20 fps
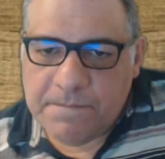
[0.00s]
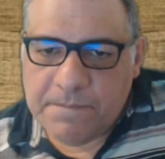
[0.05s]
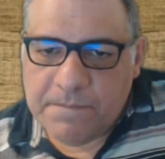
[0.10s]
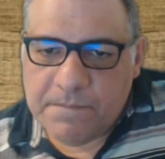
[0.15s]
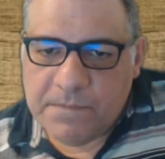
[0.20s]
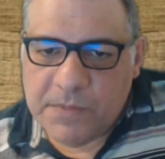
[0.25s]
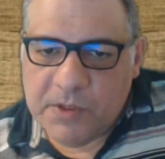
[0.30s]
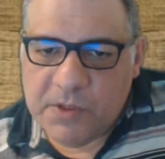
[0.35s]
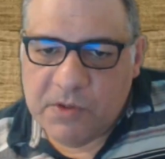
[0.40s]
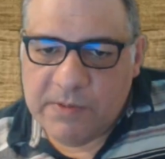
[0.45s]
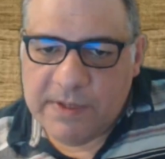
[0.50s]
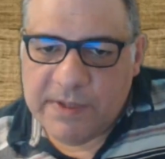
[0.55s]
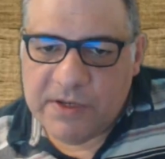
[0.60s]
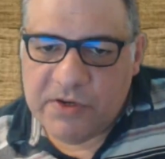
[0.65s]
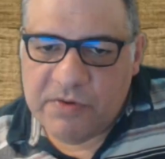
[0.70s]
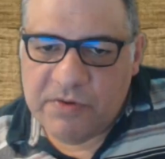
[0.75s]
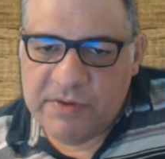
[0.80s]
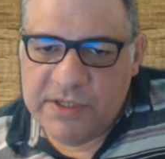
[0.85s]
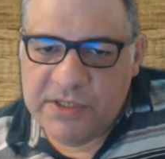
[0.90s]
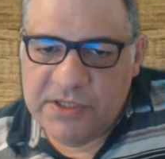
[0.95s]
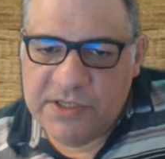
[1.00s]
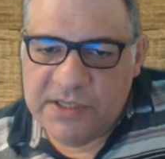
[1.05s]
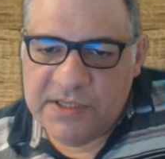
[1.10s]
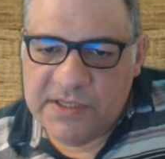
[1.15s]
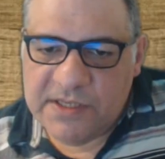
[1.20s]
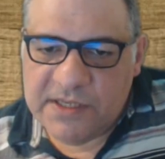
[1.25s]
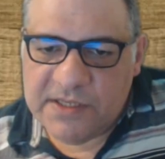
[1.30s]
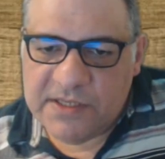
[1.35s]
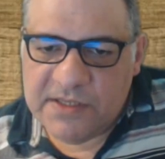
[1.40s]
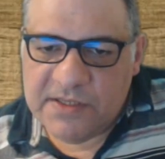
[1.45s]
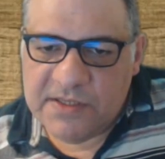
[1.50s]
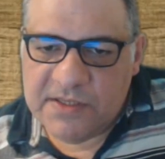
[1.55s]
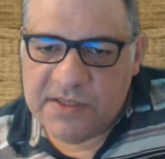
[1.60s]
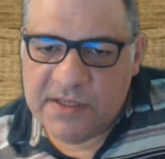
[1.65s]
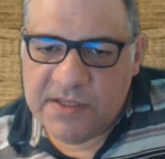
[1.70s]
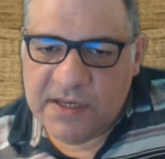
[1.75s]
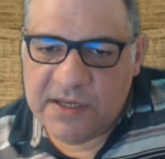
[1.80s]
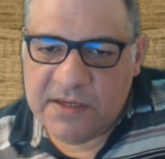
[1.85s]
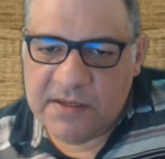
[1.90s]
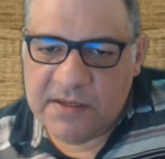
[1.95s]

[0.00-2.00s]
What about queen g6 instead?